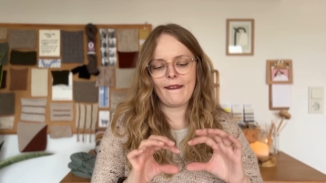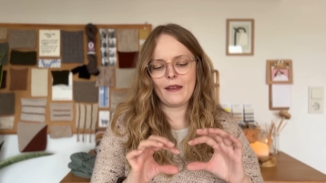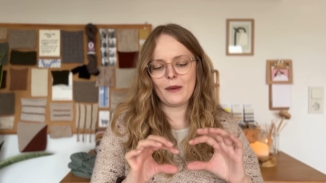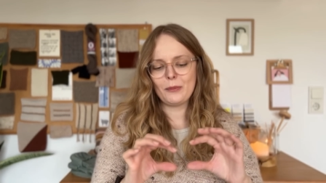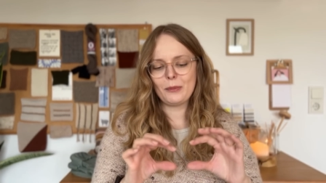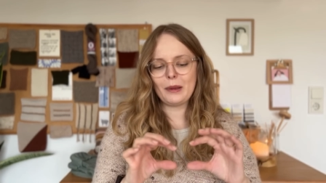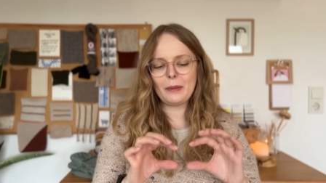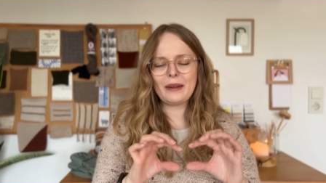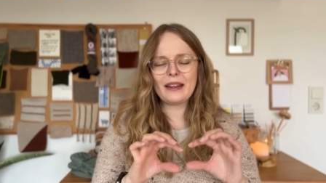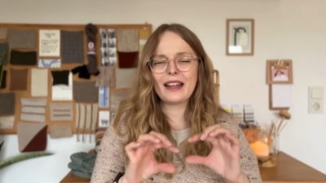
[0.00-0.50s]

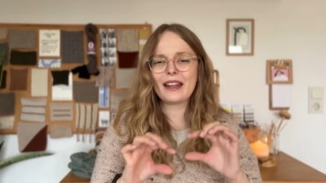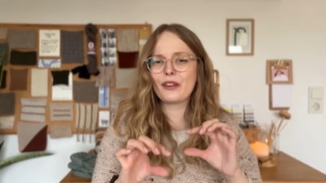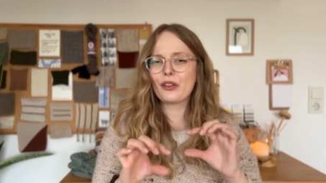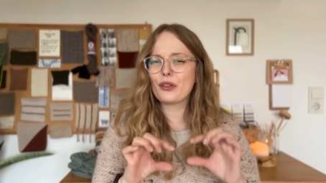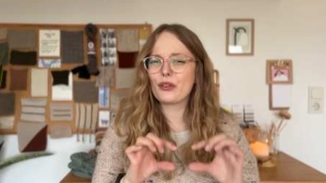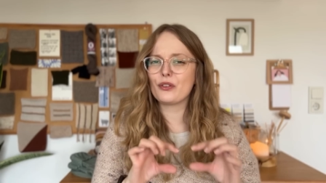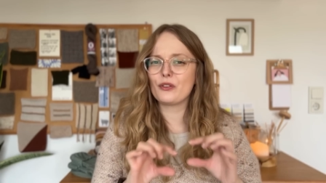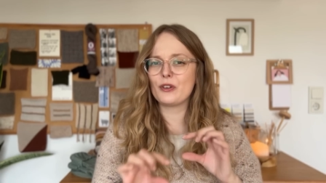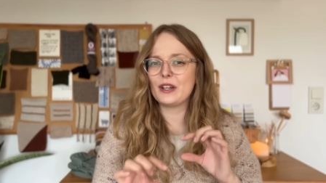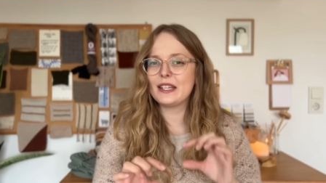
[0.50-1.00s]
maybe like
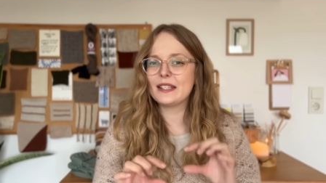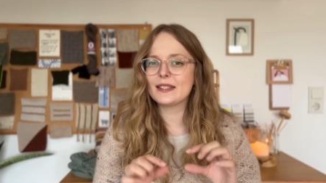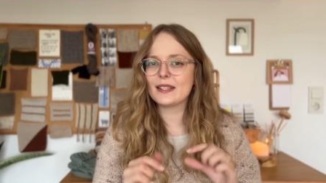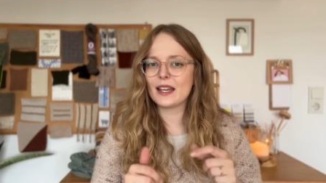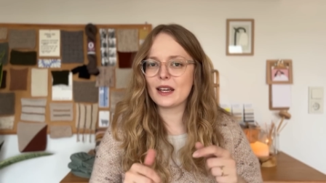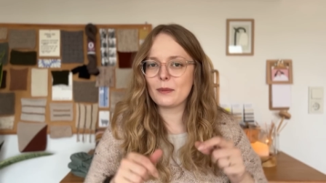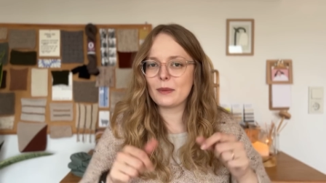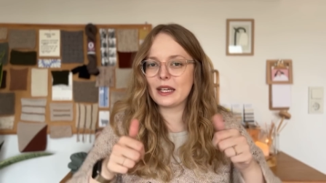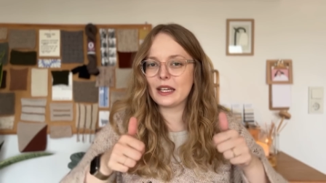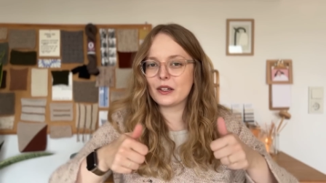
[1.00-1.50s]
3
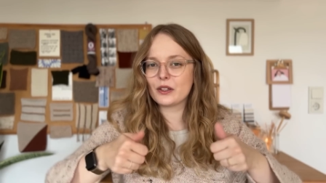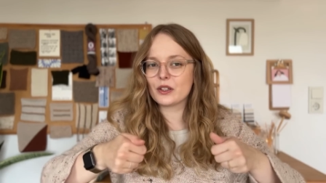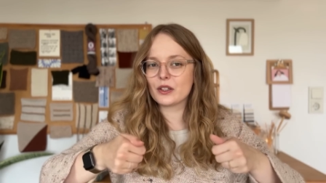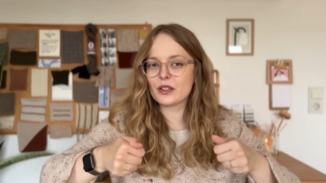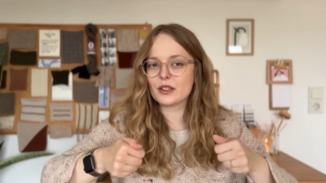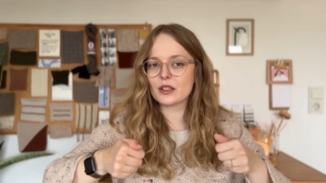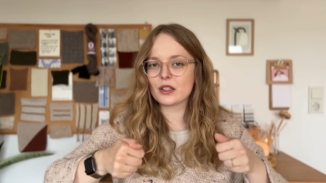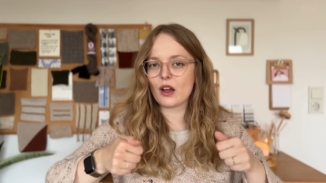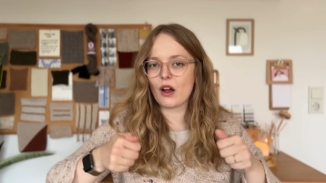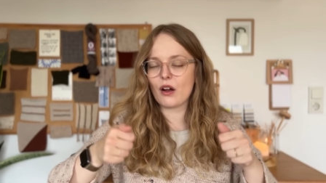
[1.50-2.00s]

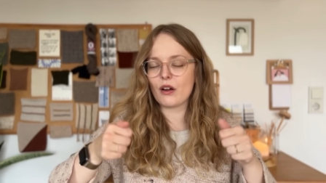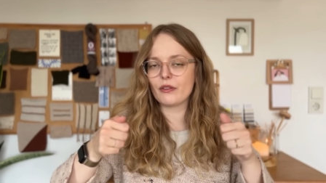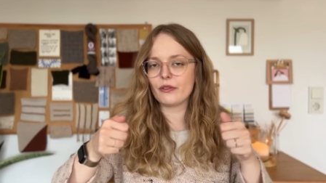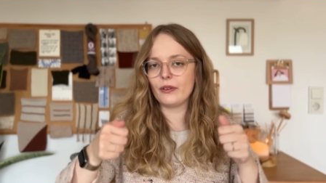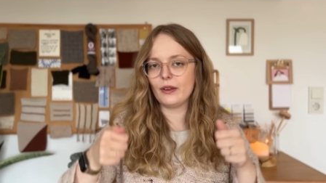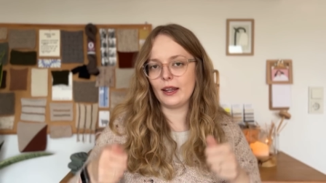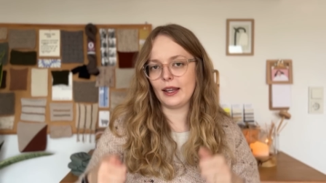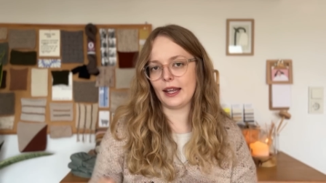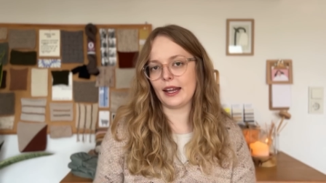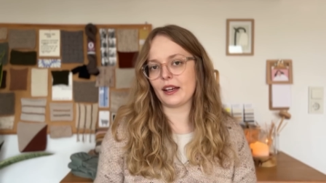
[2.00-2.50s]
centimeters of
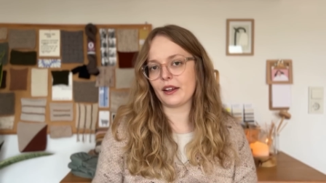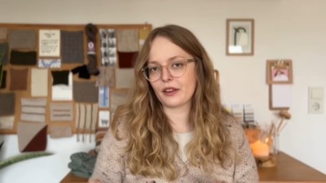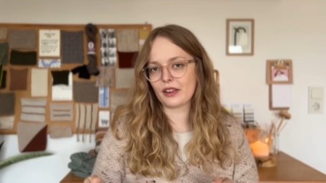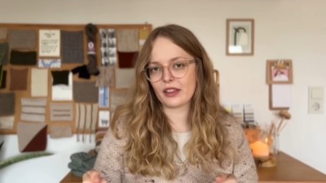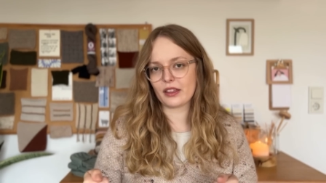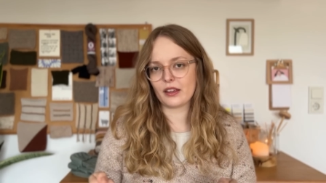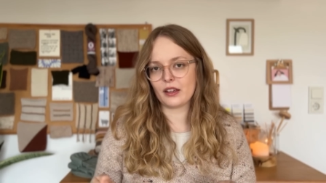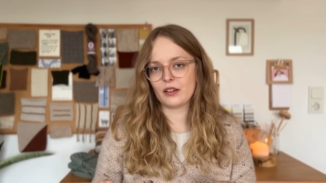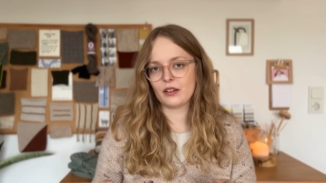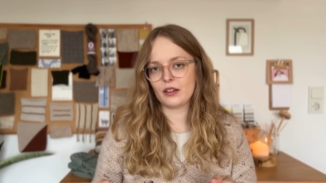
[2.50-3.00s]
length
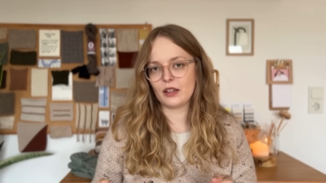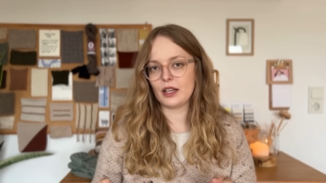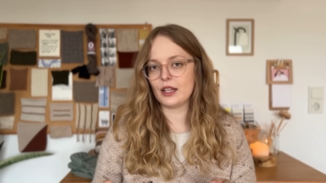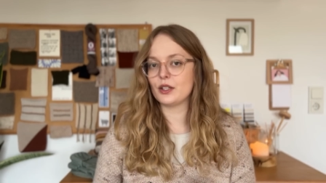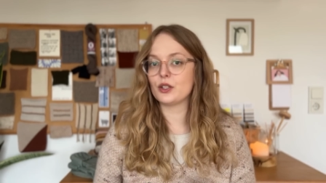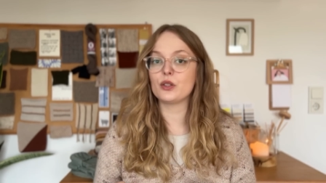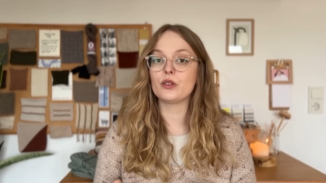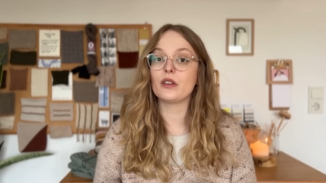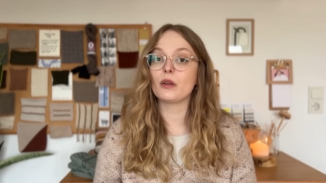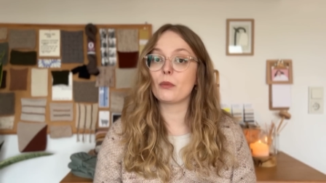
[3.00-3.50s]

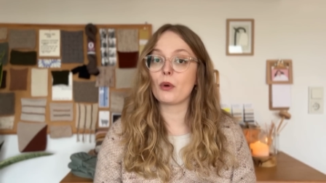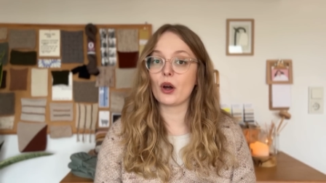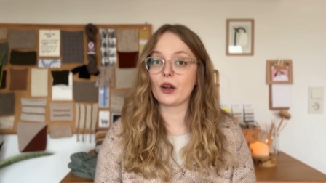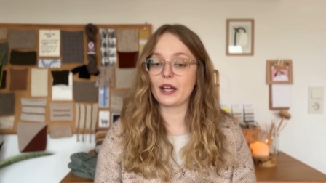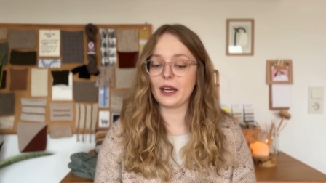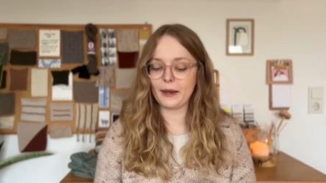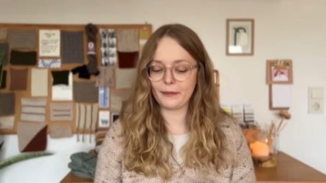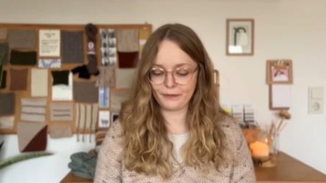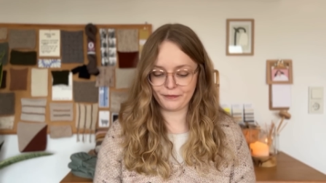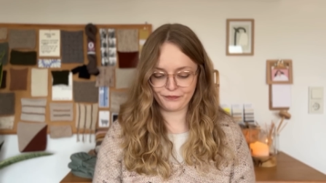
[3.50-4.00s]
into the
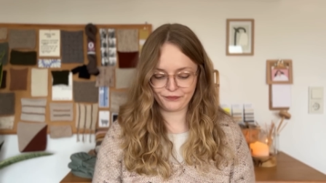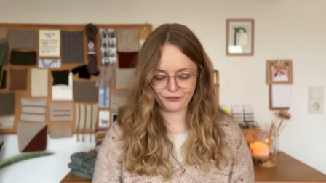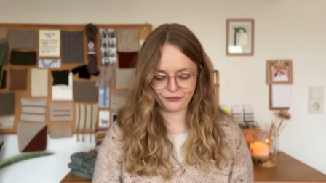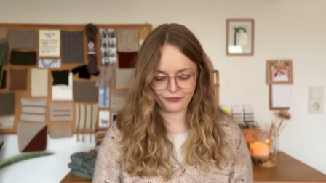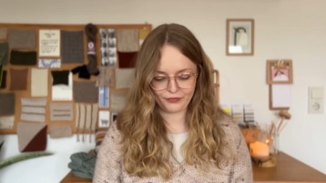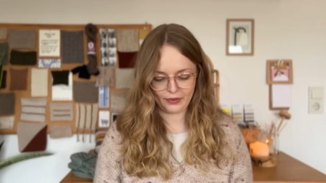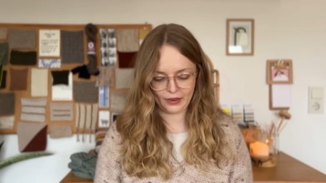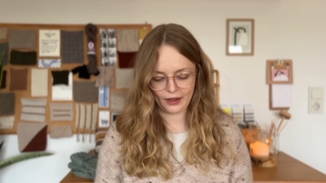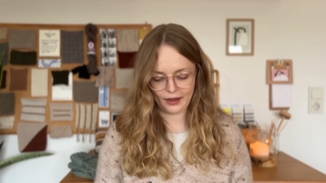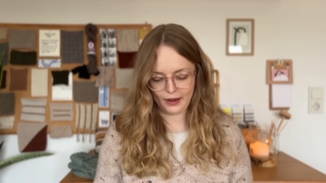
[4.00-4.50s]
body.
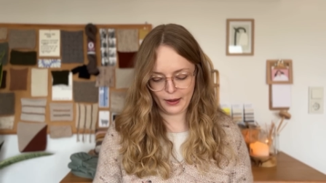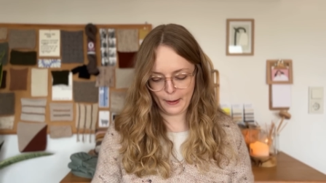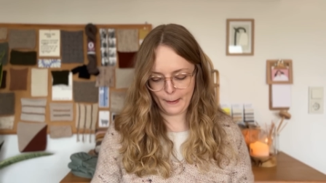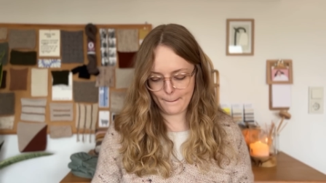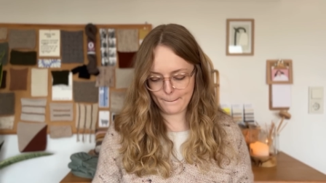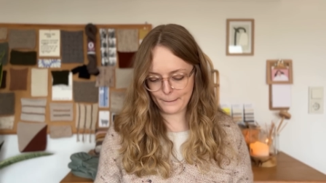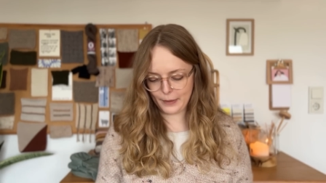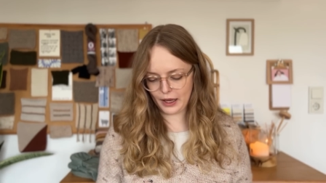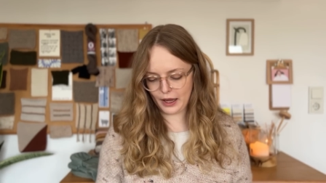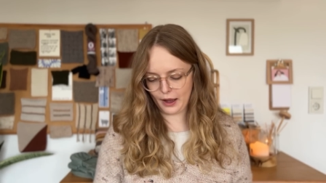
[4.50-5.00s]

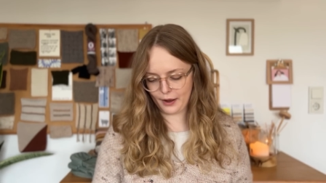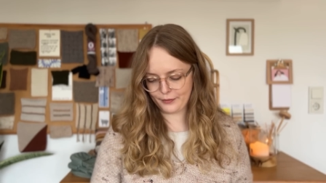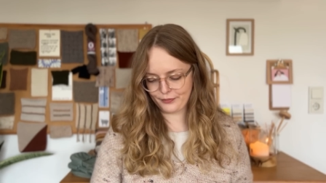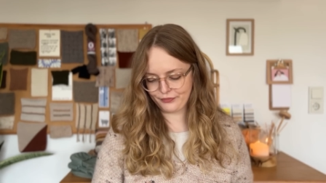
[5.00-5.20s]
But yeah,